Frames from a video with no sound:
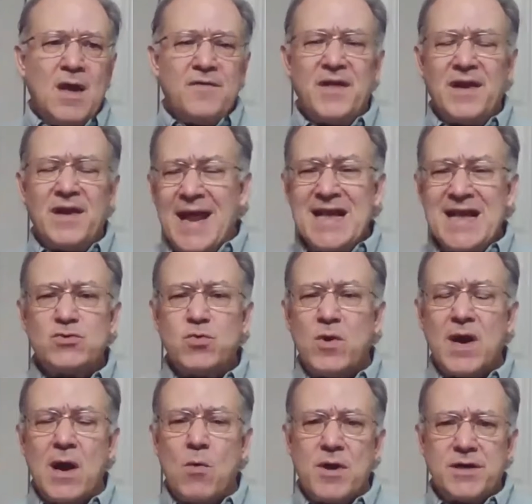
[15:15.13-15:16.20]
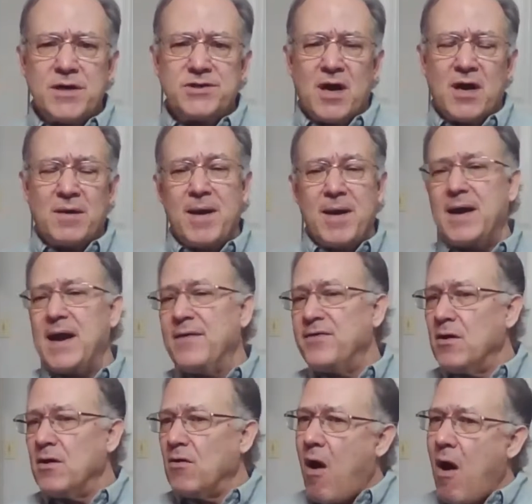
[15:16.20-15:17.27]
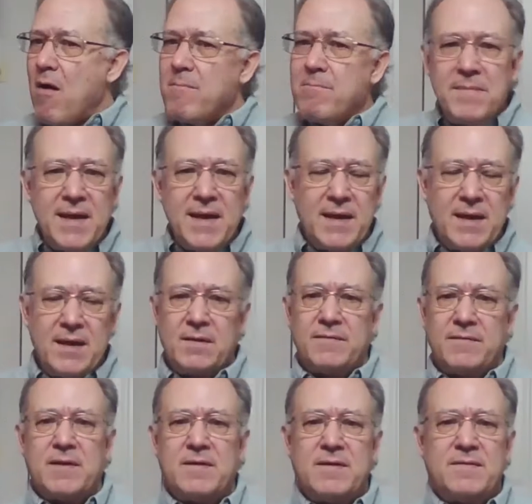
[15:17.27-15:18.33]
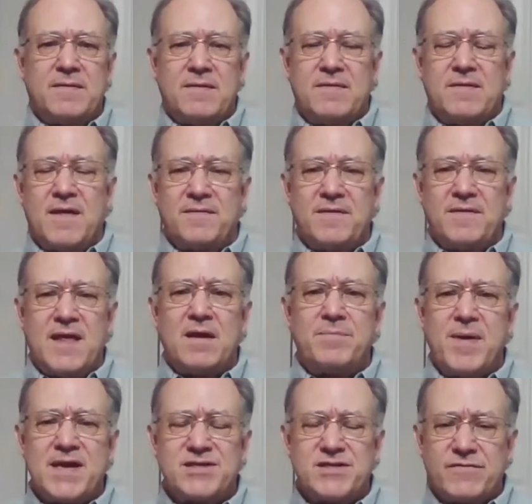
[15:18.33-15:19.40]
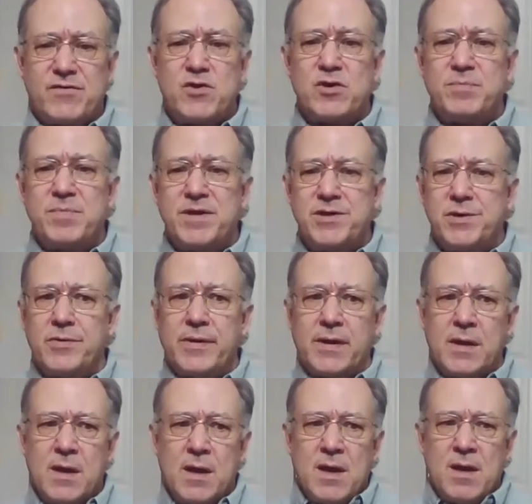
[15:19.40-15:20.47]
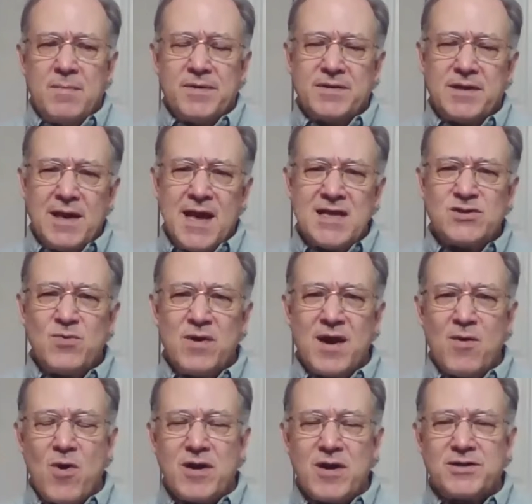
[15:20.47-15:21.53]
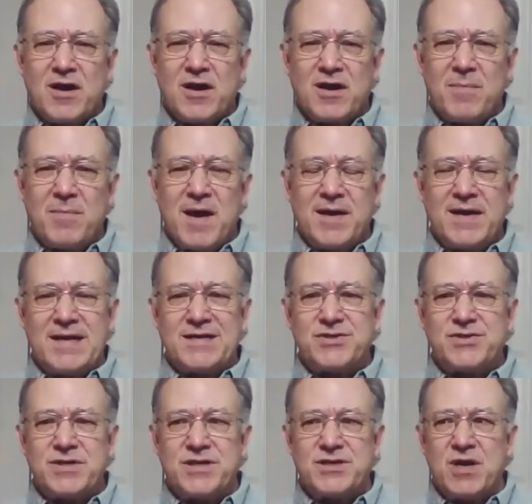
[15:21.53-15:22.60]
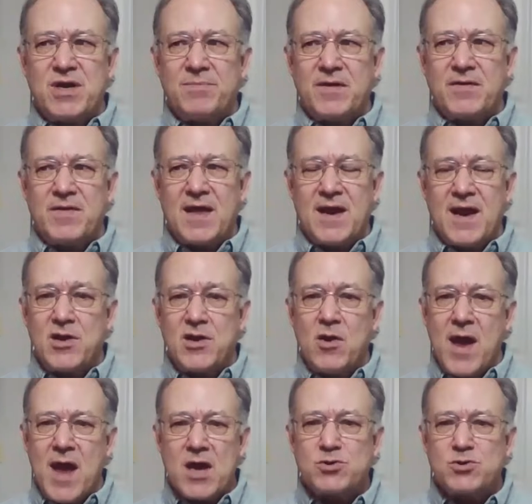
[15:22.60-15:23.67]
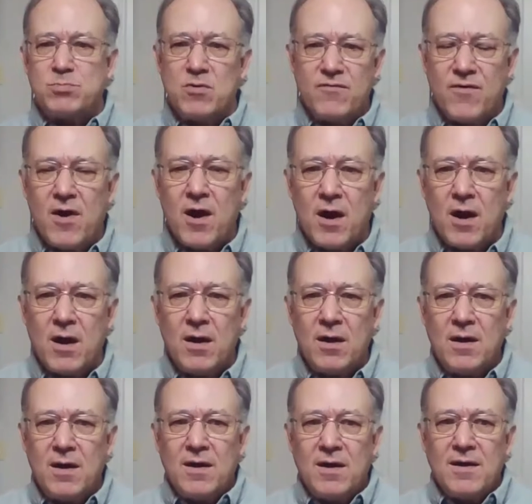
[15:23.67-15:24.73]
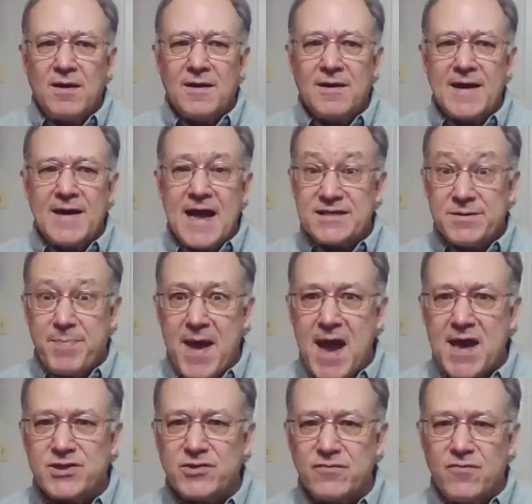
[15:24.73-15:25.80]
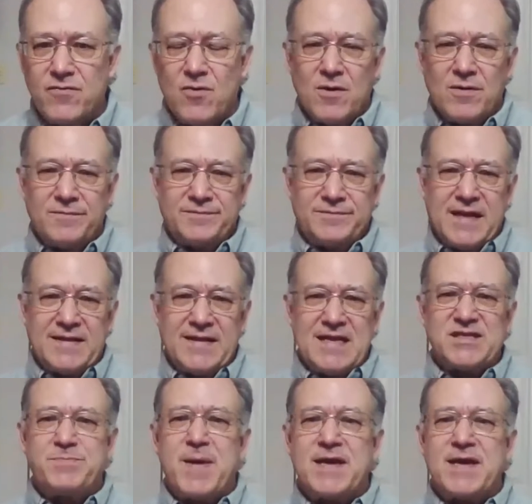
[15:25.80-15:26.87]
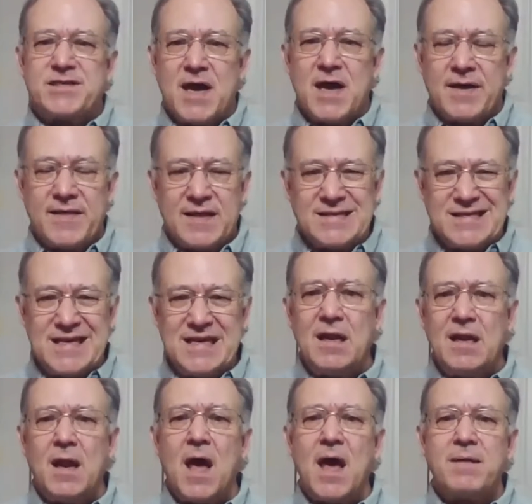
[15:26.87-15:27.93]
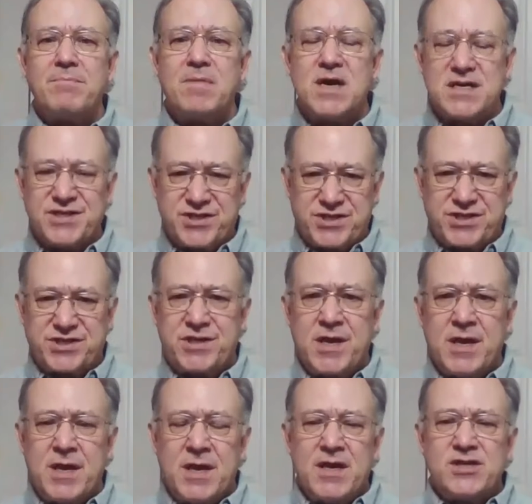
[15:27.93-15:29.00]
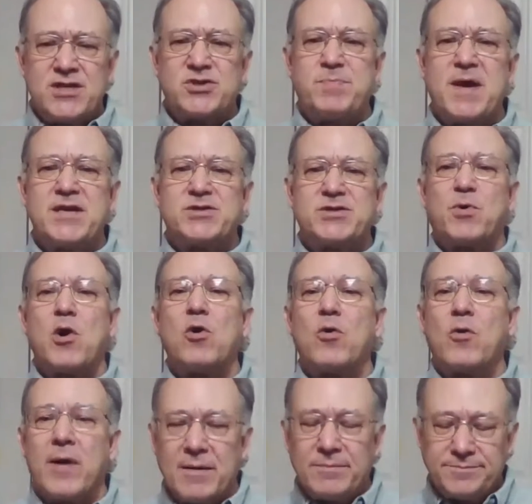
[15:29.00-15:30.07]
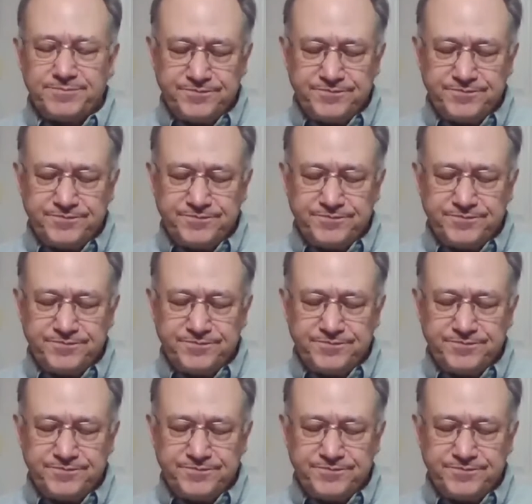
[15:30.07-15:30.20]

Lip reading: The last one I want to talk about, and there are many that Onpassive could be doing, but the last one I want to talk about is something that I know Ash Mufareh has a passion for, and that's Space Nine. That's Elon Musk's space program.